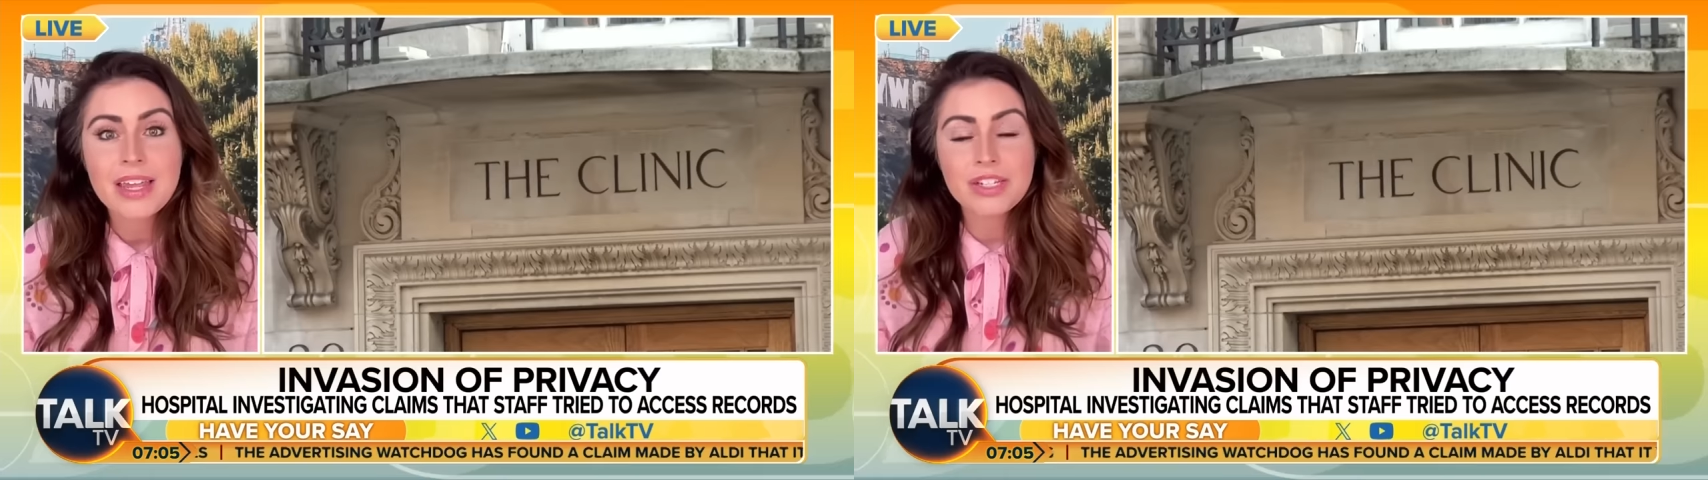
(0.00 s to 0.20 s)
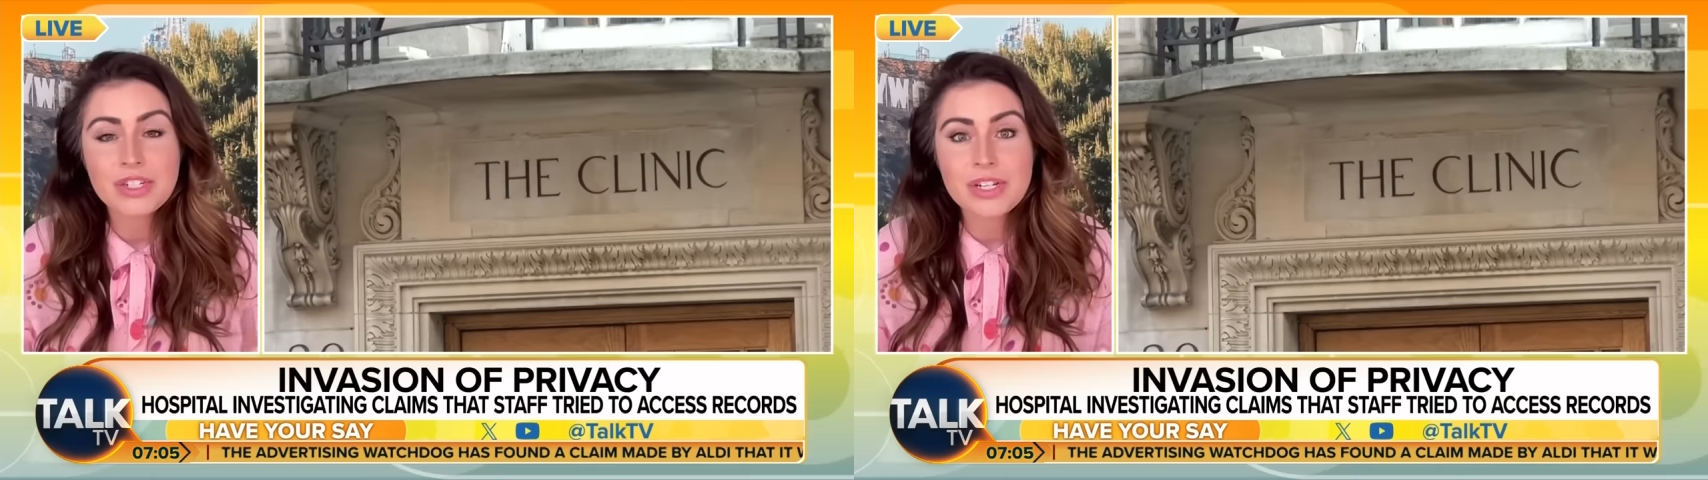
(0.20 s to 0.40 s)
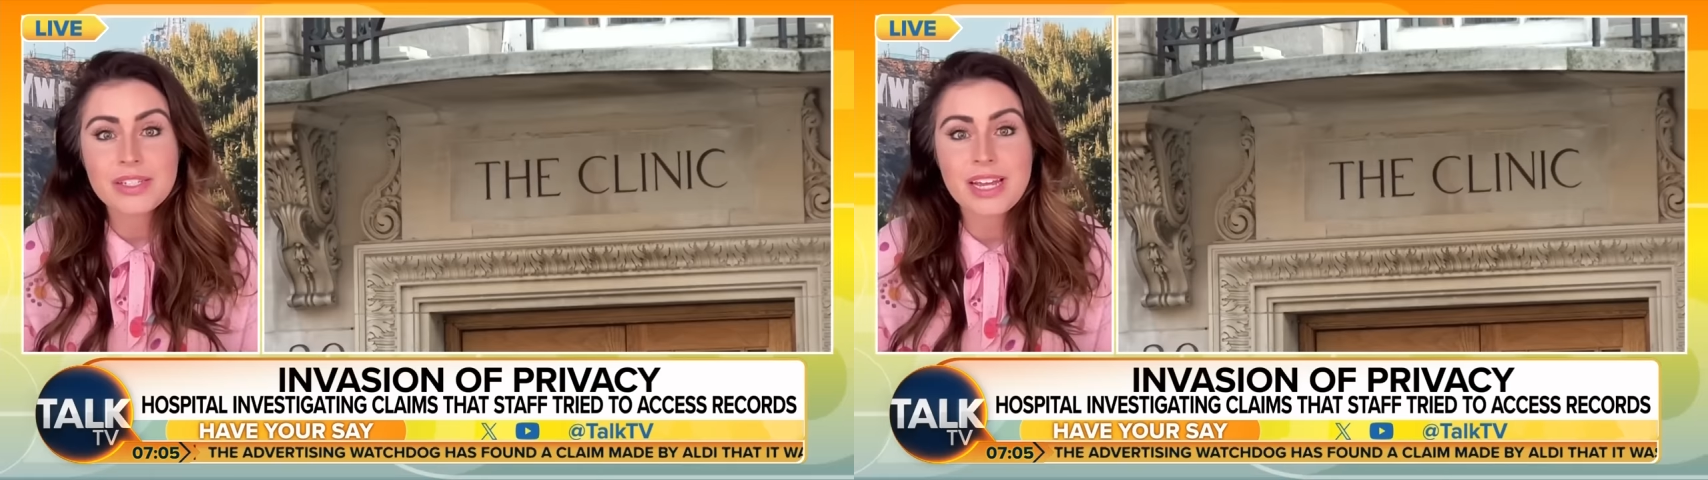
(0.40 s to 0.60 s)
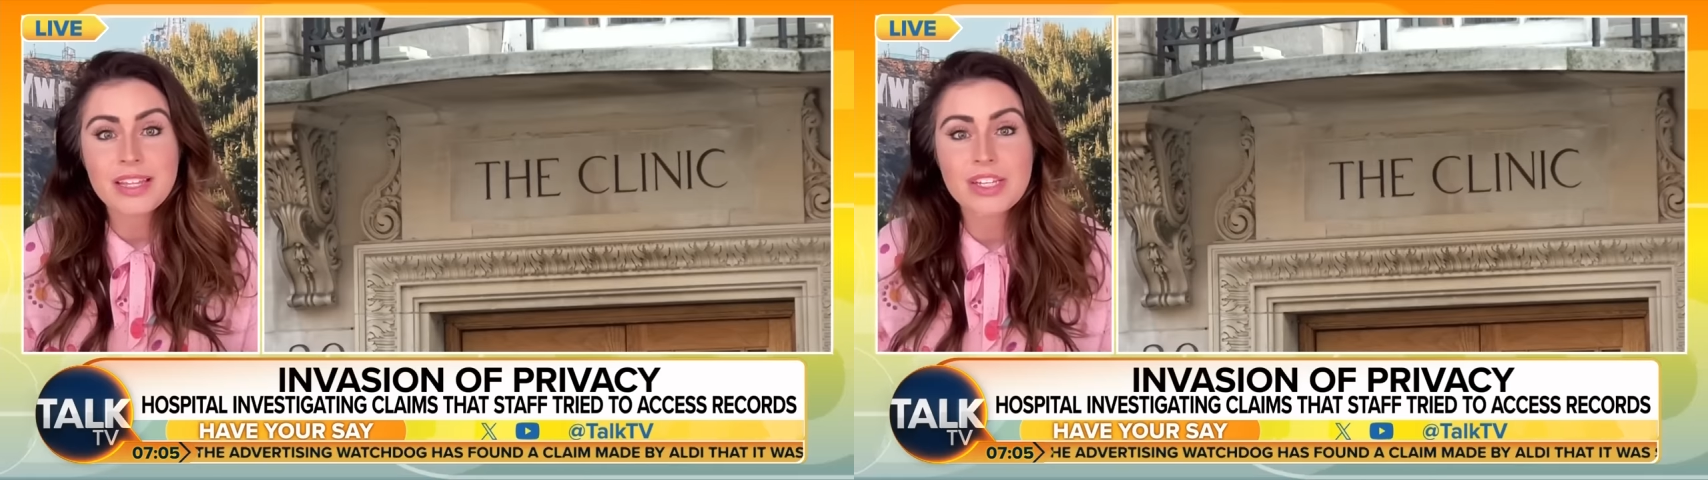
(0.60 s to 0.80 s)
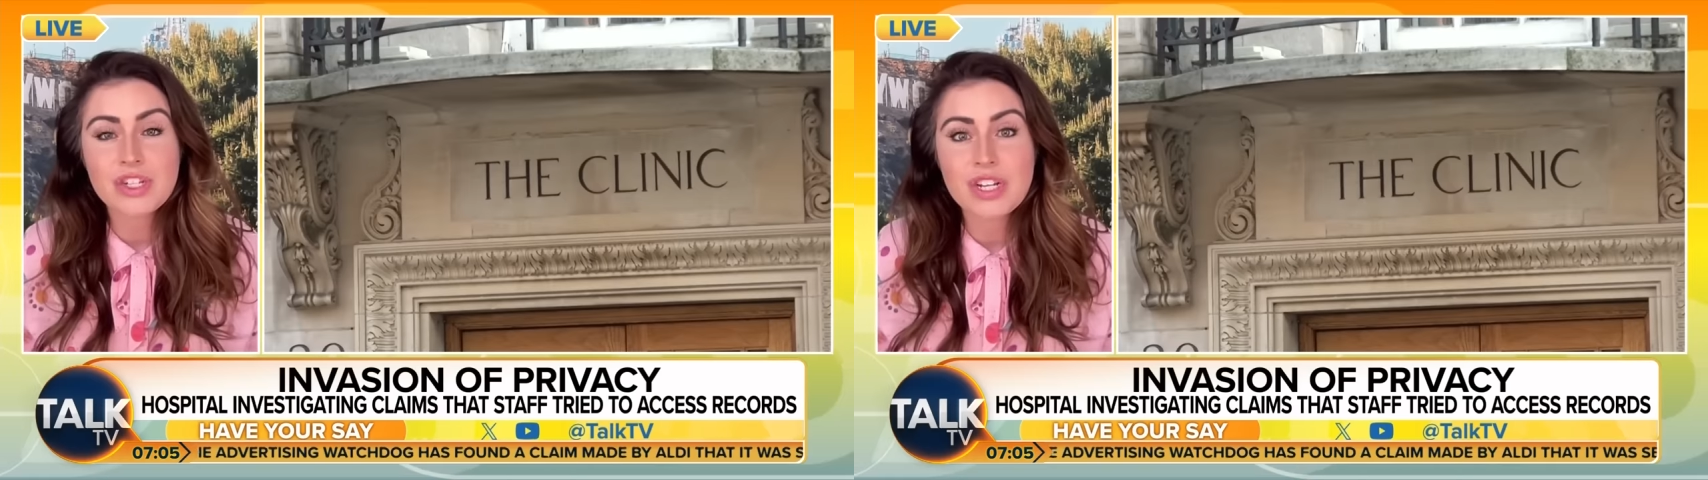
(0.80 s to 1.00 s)
that she
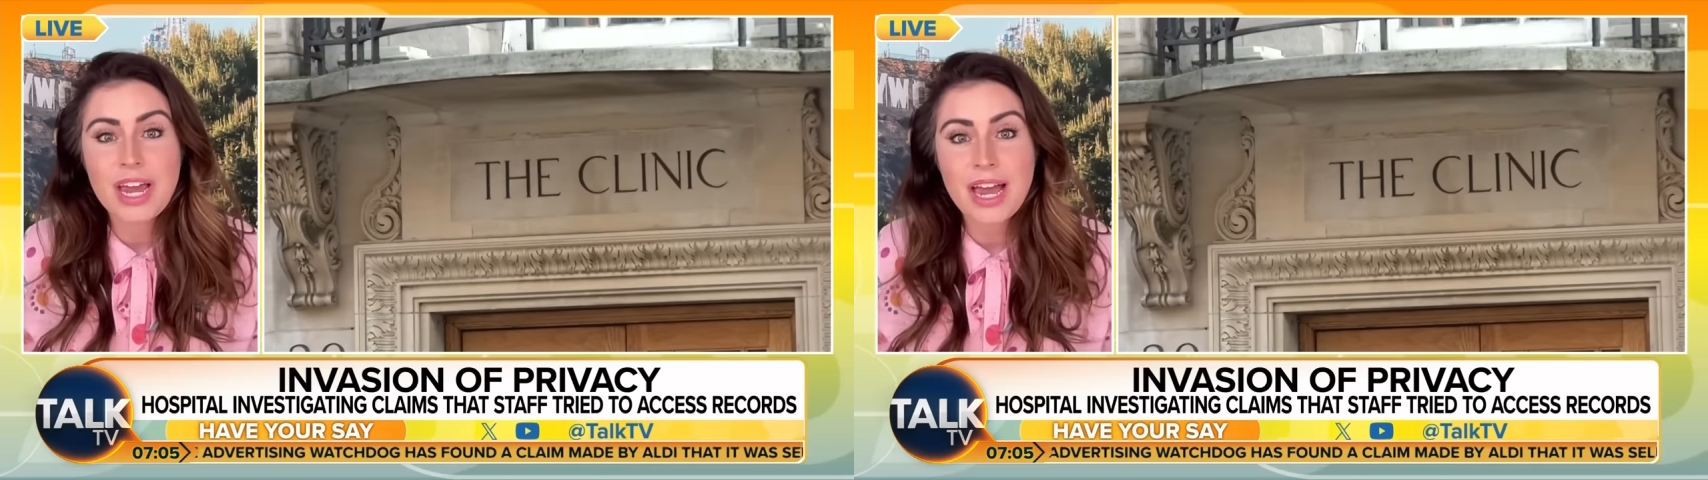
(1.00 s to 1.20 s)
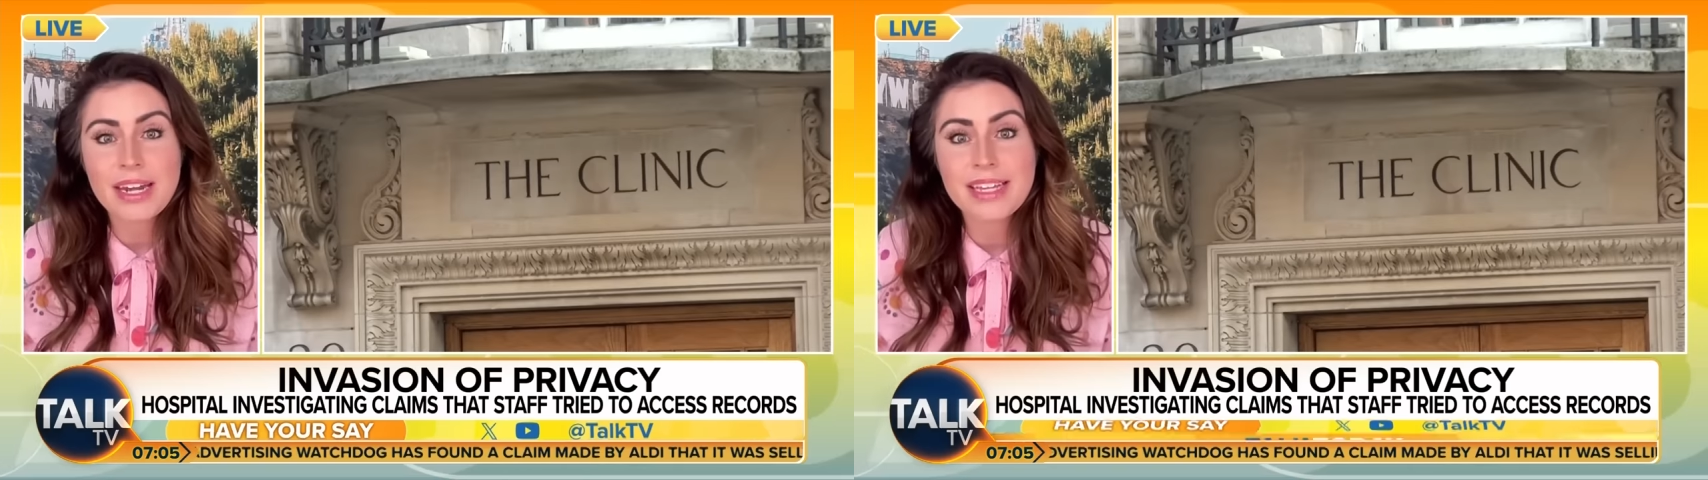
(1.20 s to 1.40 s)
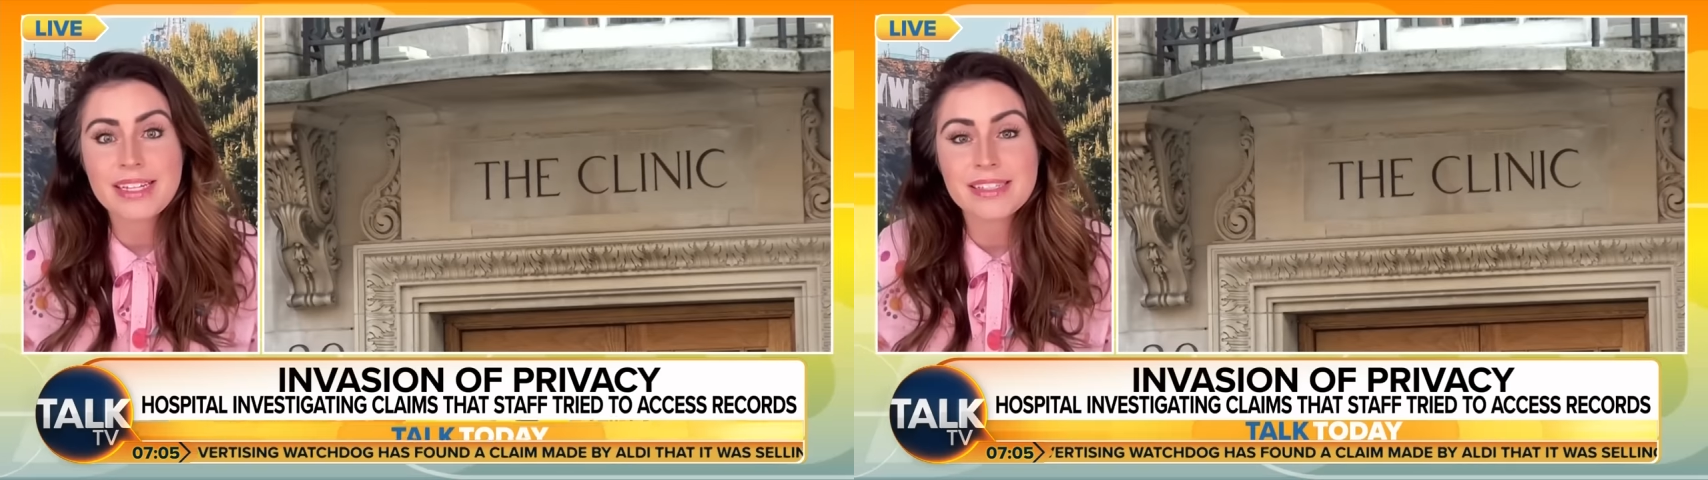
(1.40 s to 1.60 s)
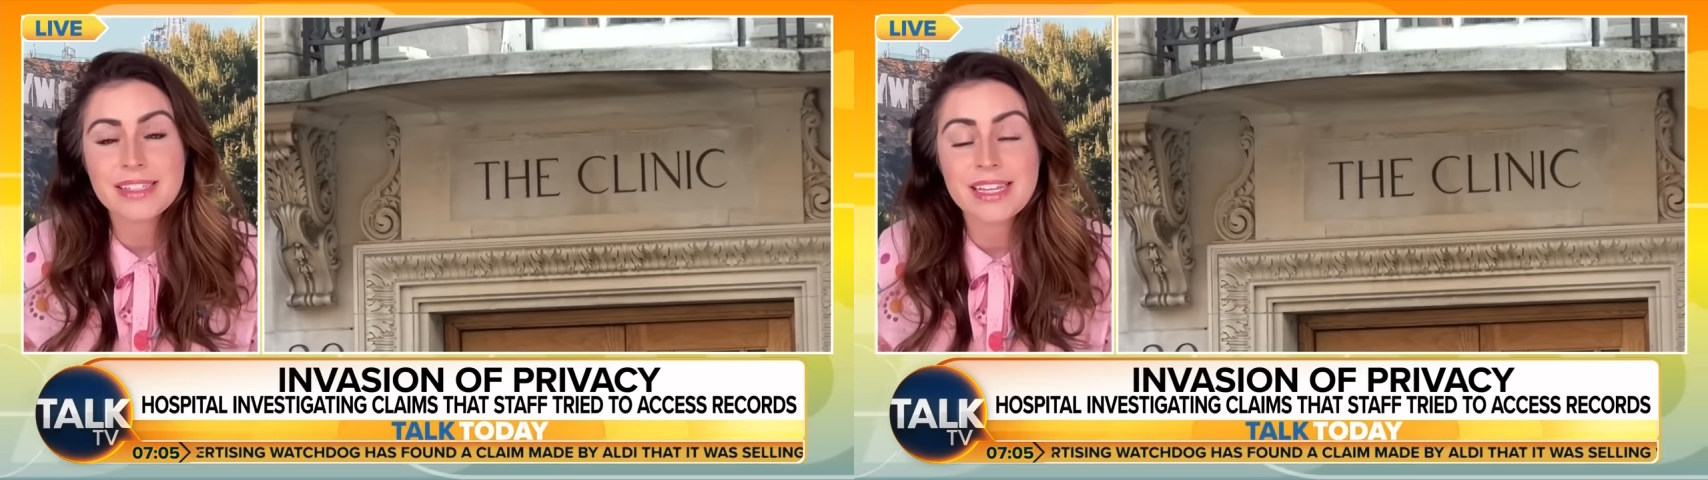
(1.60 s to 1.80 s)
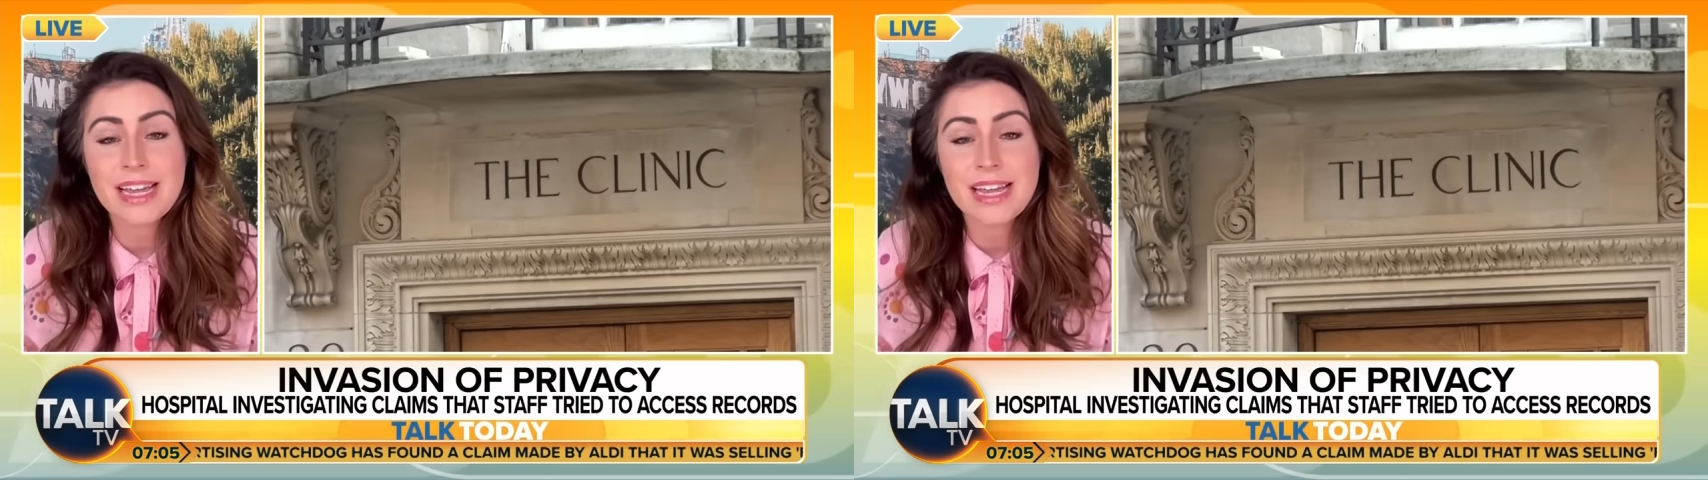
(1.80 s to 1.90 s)
said that she had these